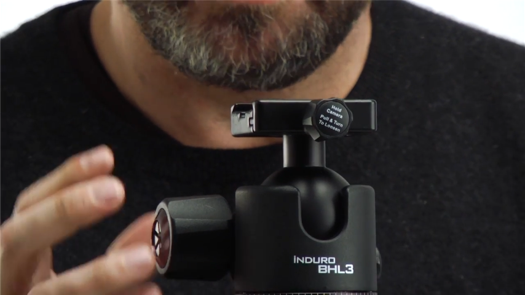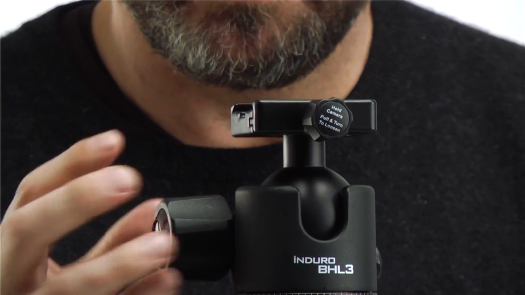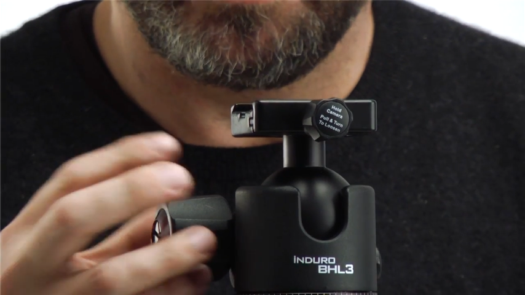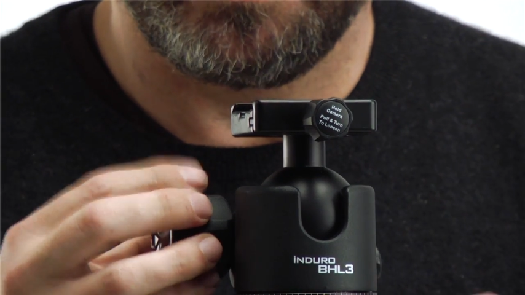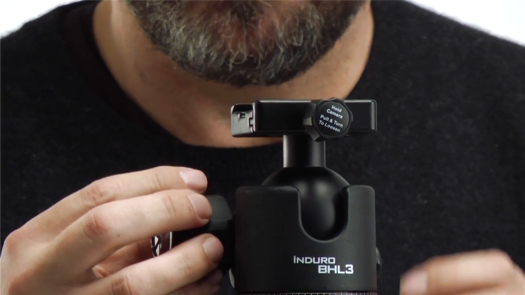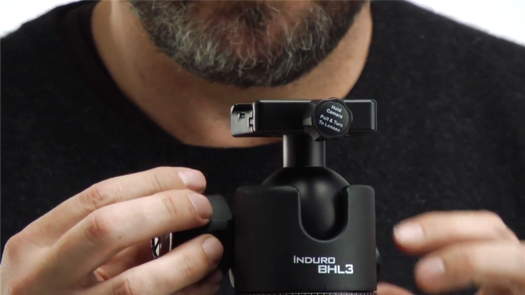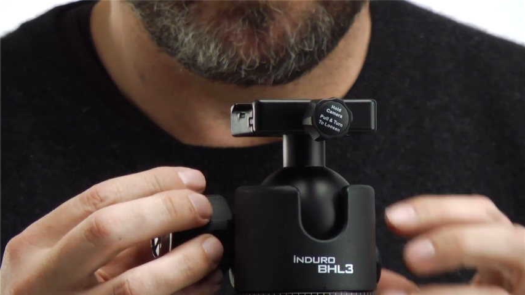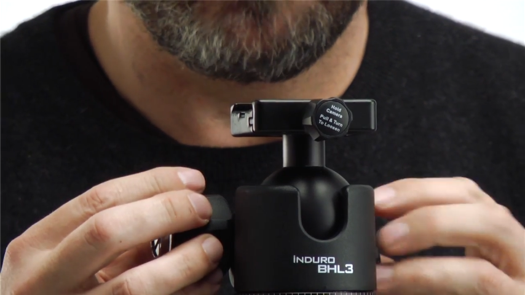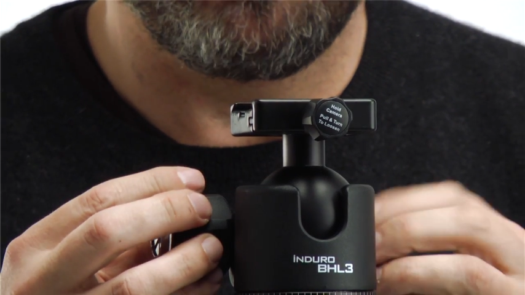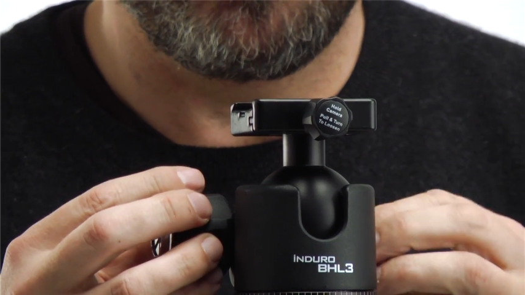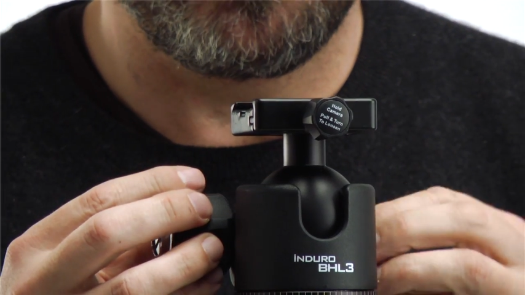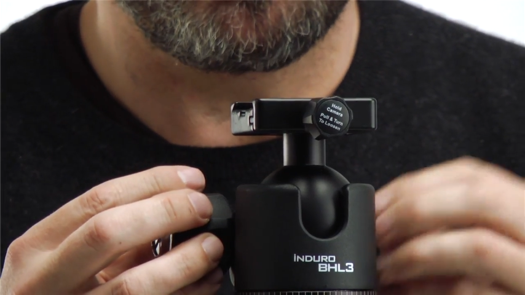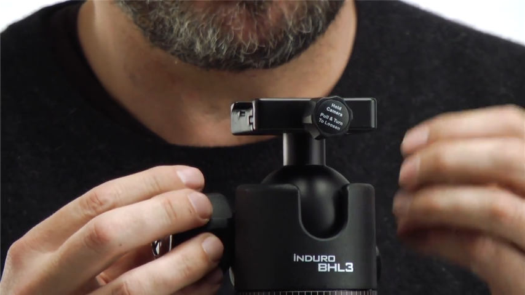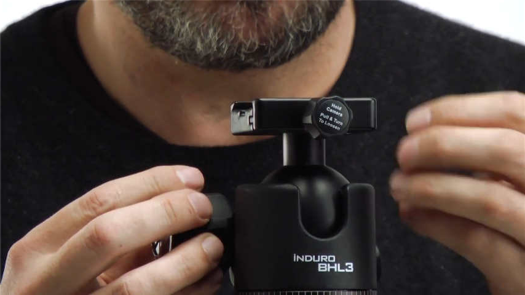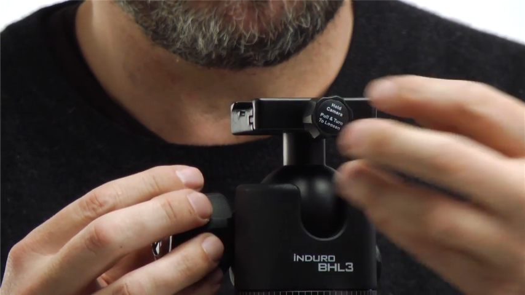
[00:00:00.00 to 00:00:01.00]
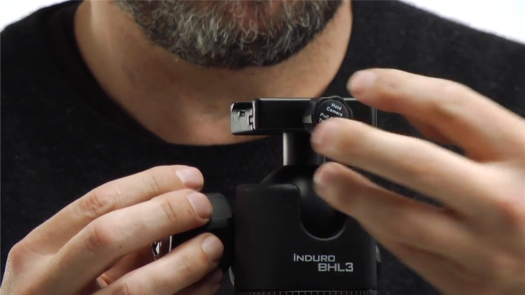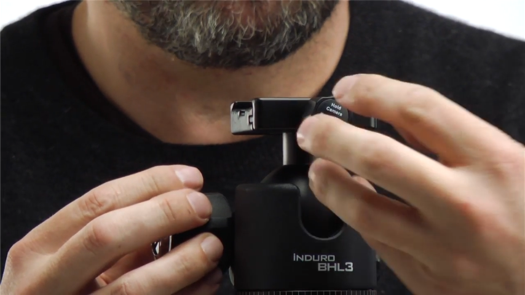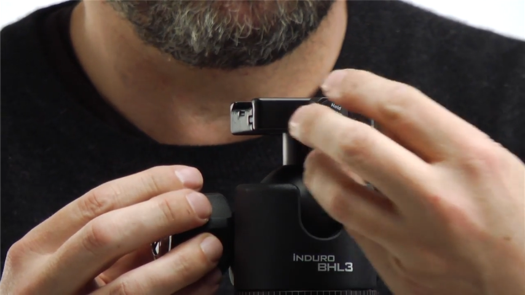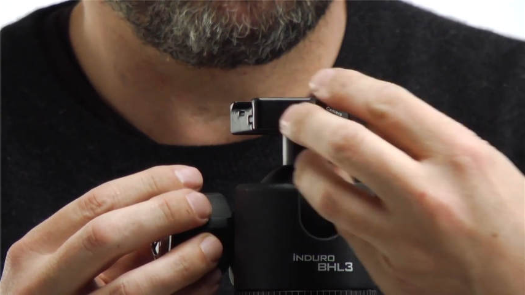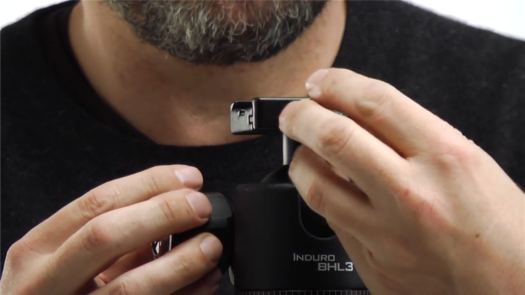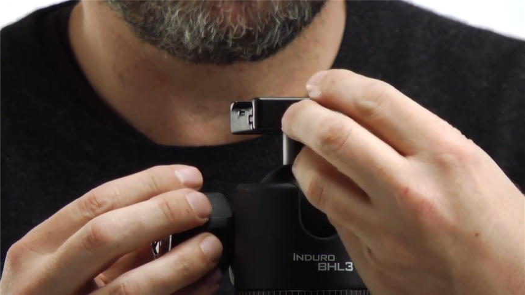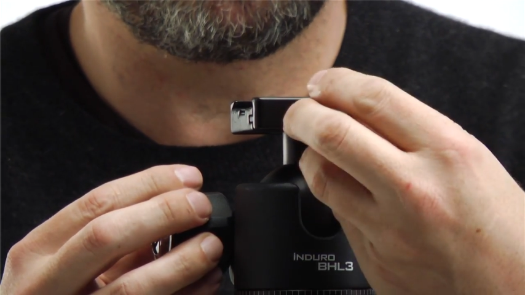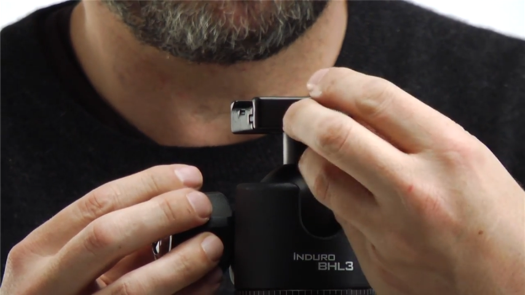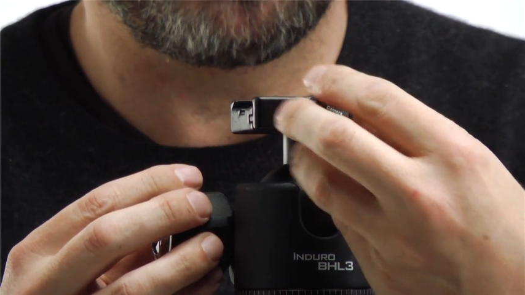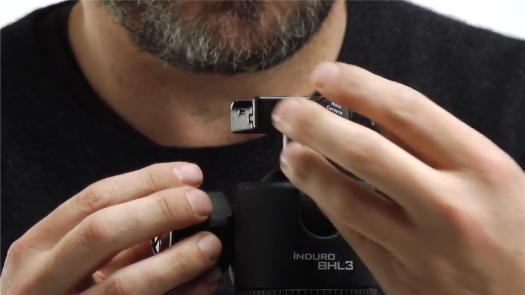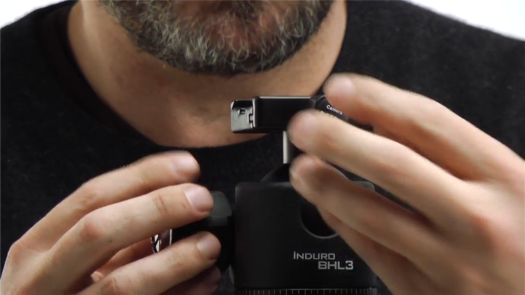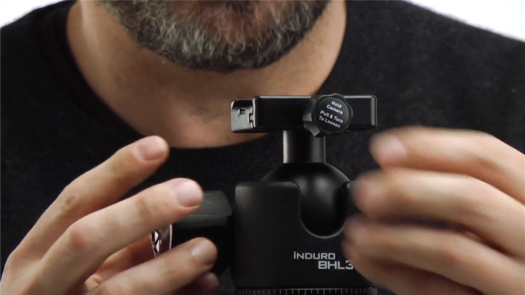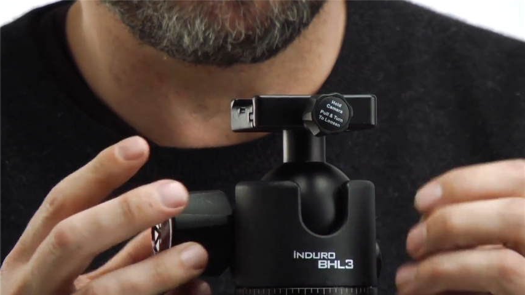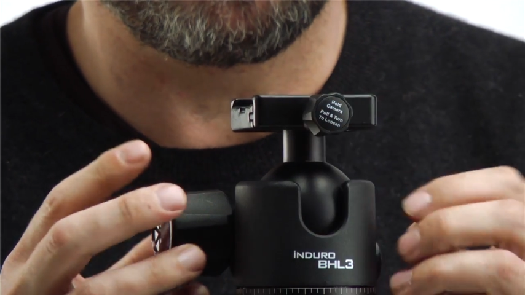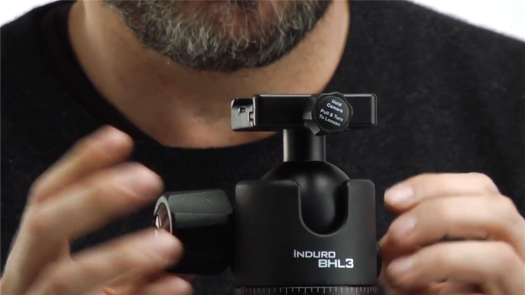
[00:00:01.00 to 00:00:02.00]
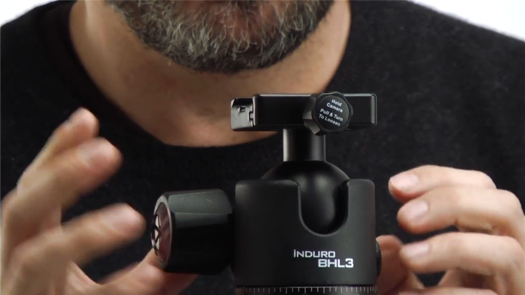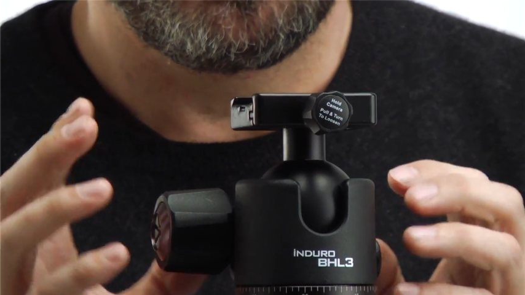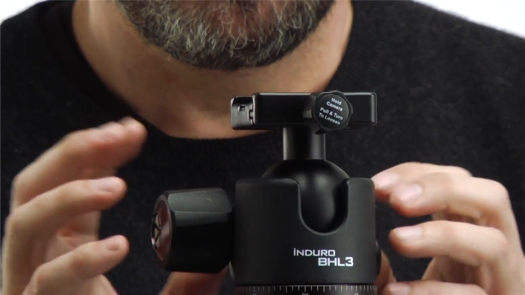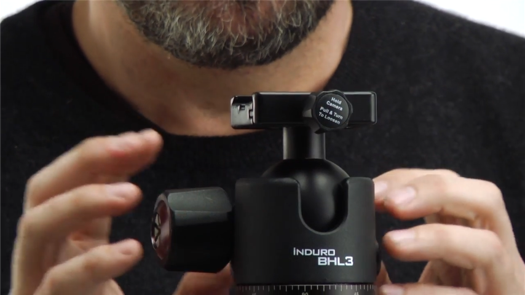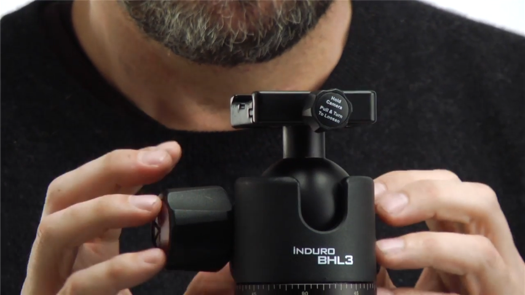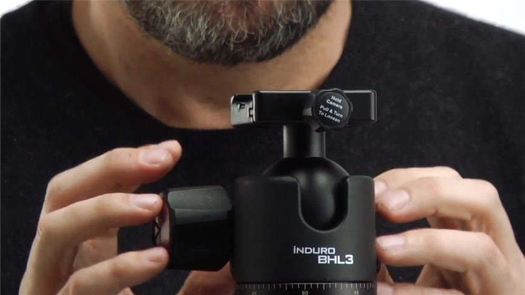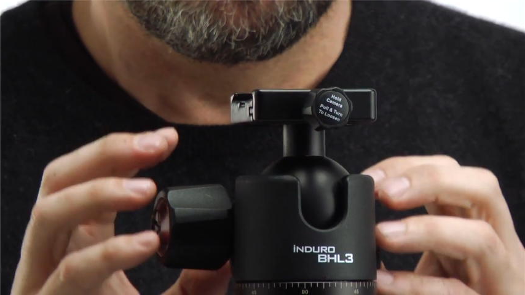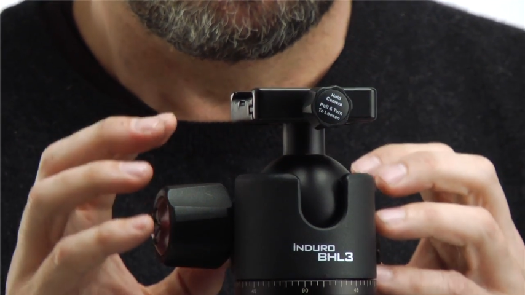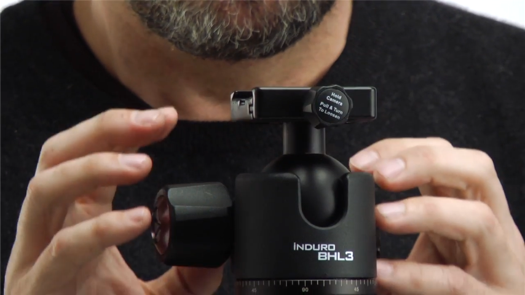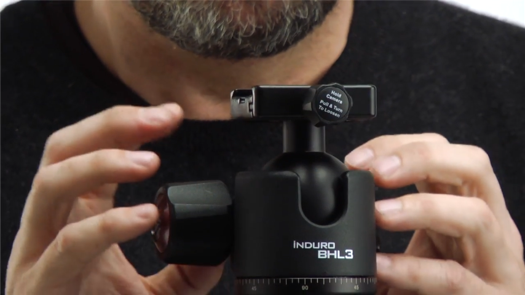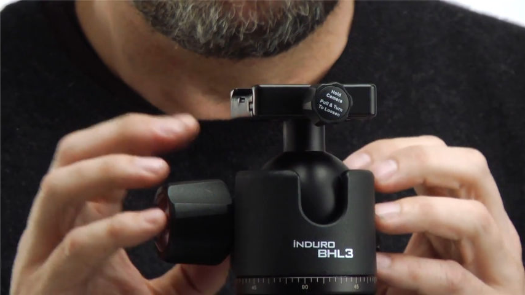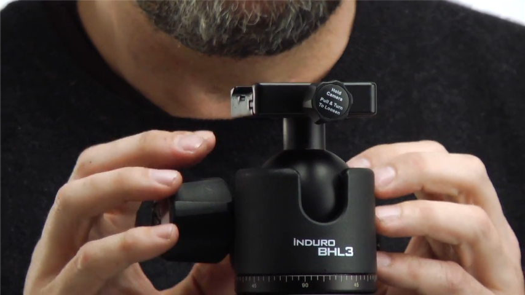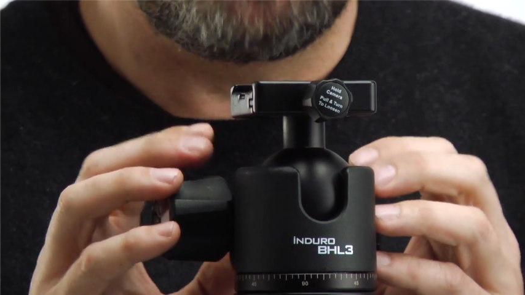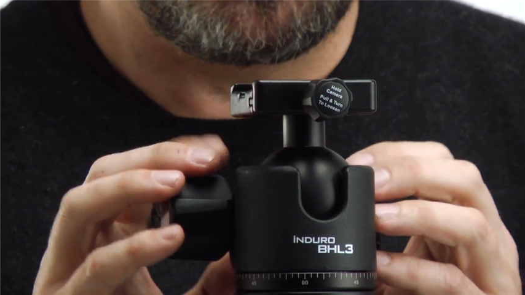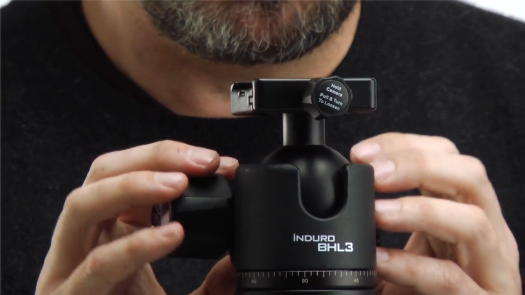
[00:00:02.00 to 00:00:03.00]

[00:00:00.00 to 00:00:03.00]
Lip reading: No face is visible, so there are no lips to read.